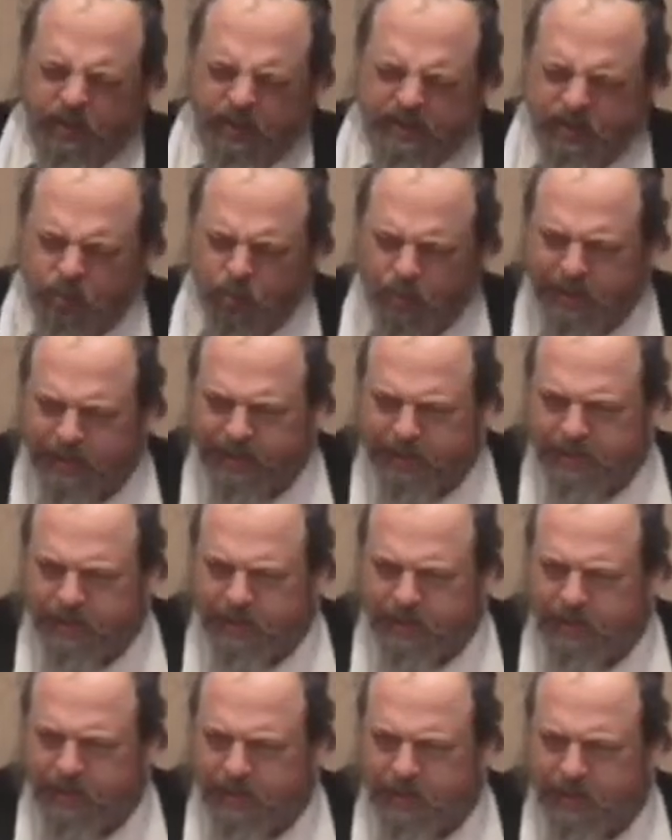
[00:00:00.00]
its
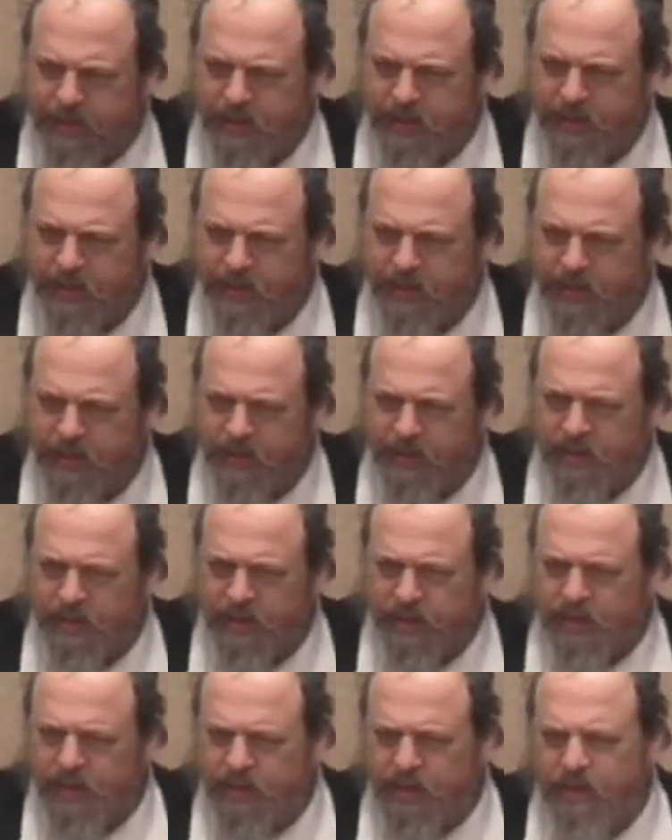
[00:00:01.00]
width,
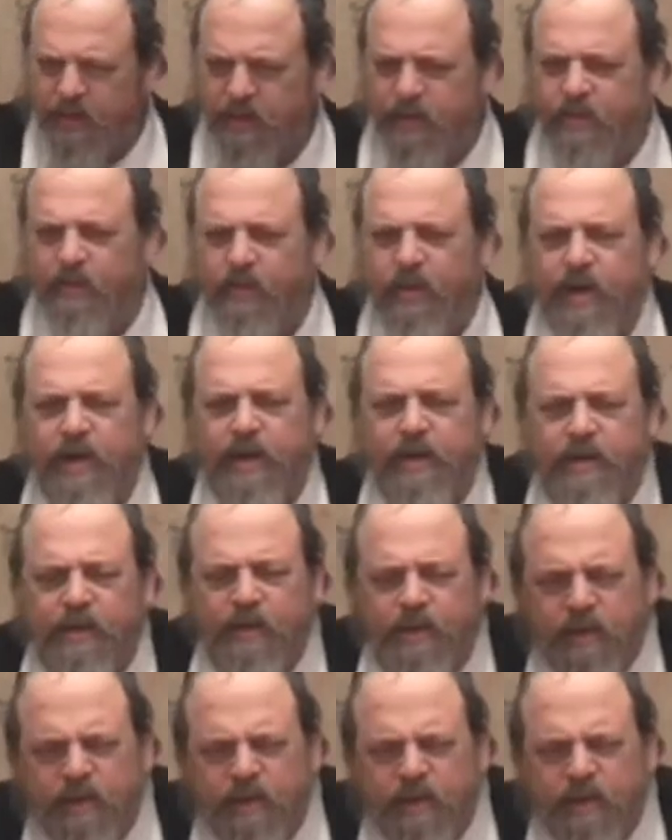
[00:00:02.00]
right?